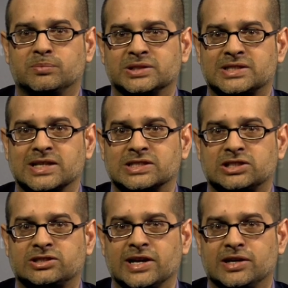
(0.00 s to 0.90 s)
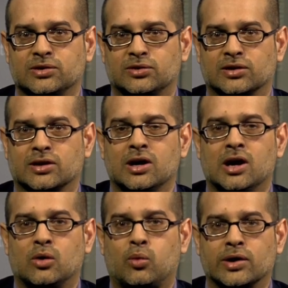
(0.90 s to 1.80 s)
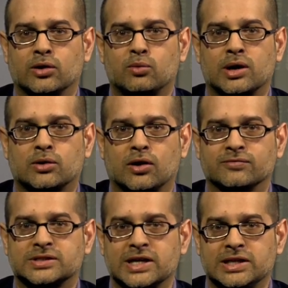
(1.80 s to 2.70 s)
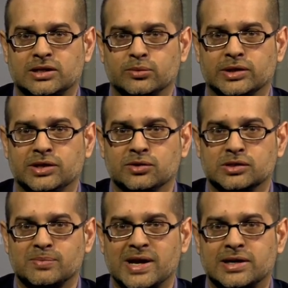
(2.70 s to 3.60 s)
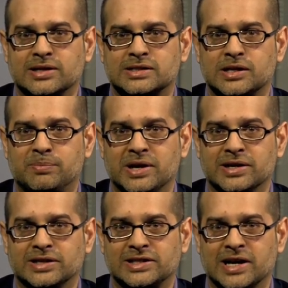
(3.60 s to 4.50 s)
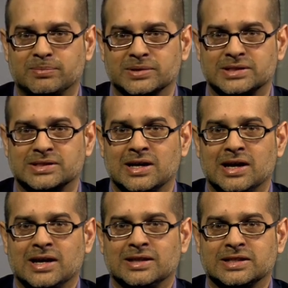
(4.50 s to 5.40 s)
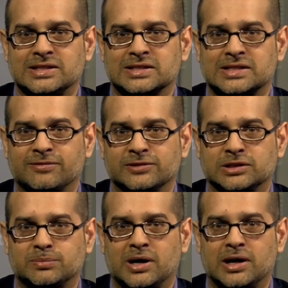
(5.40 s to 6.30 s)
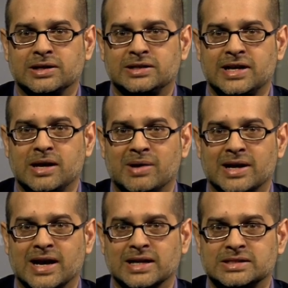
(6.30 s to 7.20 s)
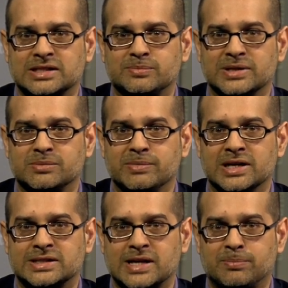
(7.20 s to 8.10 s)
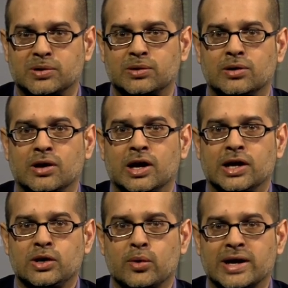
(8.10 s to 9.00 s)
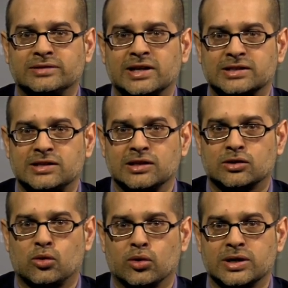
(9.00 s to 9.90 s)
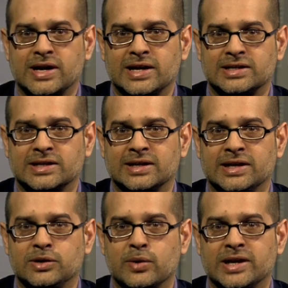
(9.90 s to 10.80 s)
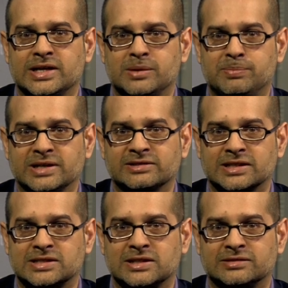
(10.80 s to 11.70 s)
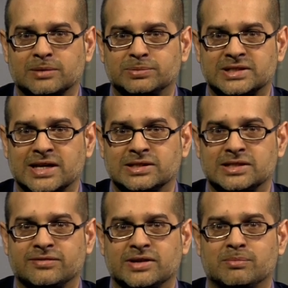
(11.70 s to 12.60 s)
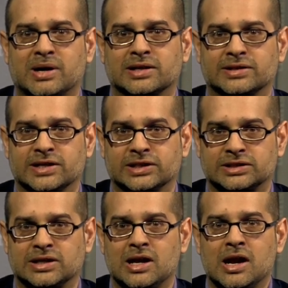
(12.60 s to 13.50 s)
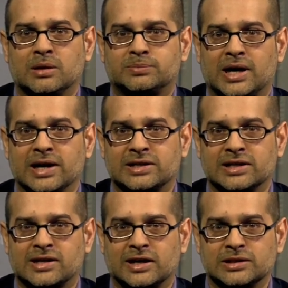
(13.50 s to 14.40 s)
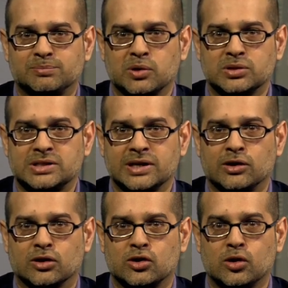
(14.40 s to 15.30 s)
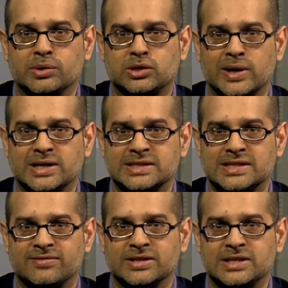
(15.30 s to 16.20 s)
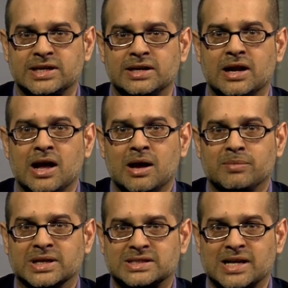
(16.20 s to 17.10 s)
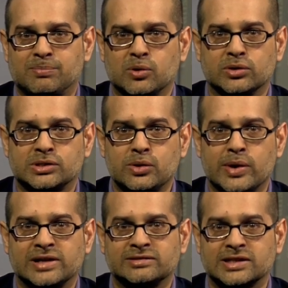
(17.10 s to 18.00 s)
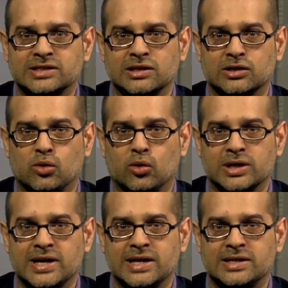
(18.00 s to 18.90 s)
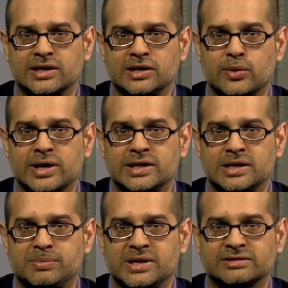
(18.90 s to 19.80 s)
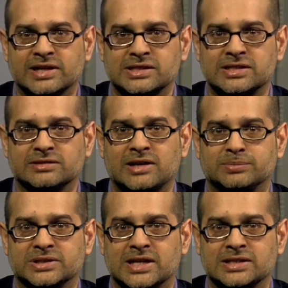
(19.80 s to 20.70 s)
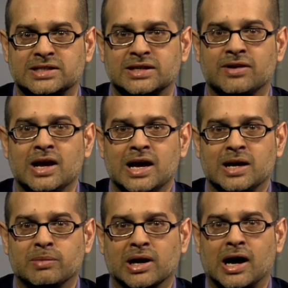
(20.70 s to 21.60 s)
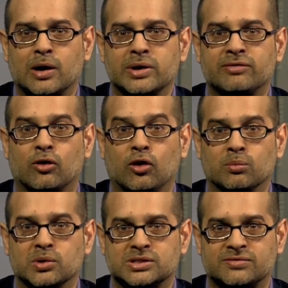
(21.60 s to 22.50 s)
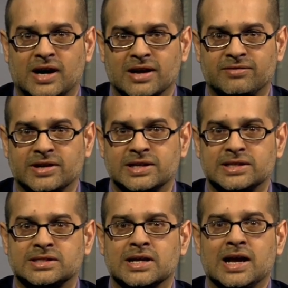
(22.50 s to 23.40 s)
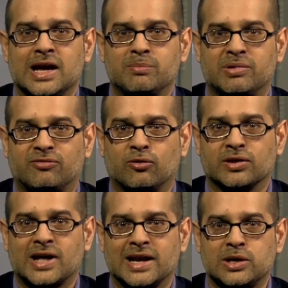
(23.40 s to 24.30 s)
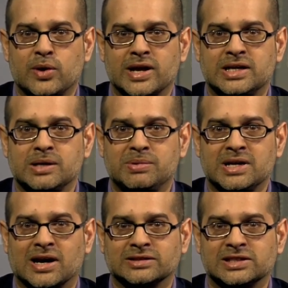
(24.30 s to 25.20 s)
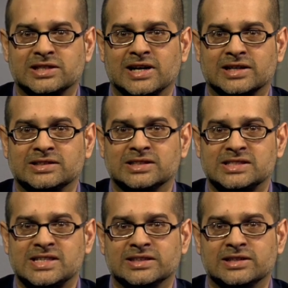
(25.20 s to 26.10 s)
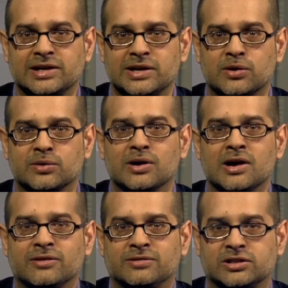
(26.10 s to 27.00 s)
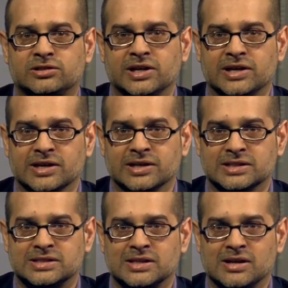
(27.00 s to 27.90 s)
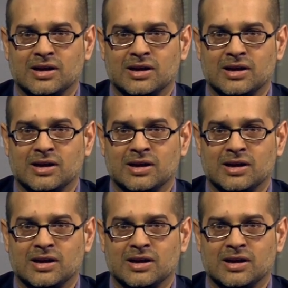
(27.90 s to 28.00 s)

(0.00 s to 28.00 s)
Presents Straight Talk, one-on-one conversation with newsmakers and opinion shapers. This is Zafar Sobhan and today my guest is Ms. Mia Seppo, UN Resident Coordinator and UNDP Resident Representative in Bangladesh. Prior to her current posting in October 2017, Ms. Seppo was UN Resident Coordinator and UNDP Resident Representative in Malawi for almost five years, and before that, UNDP Country Director in Sierra Leone for three years.